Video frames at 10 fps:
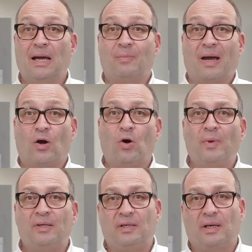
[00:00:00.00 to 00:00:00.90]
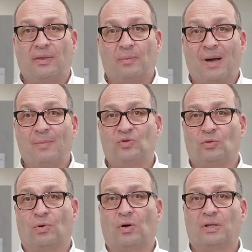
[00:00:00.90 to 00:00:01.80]
By omitting the pump
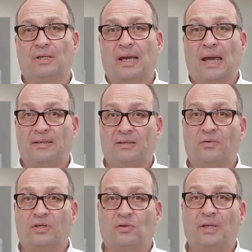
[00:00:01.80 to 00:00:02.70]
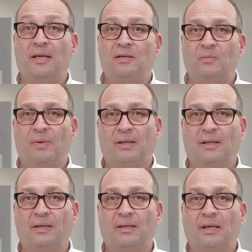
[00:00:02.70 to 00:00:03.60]
support as a resonating
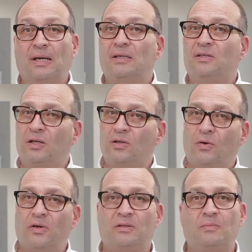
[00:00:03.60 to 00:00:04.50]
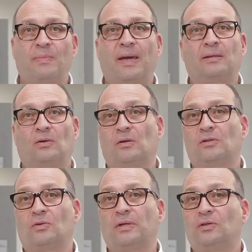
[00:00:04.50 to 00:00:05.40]
body, the noise impact
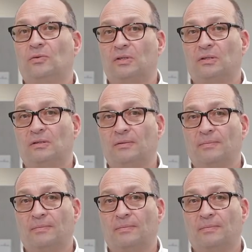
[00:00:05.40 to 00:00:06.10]
also reduces.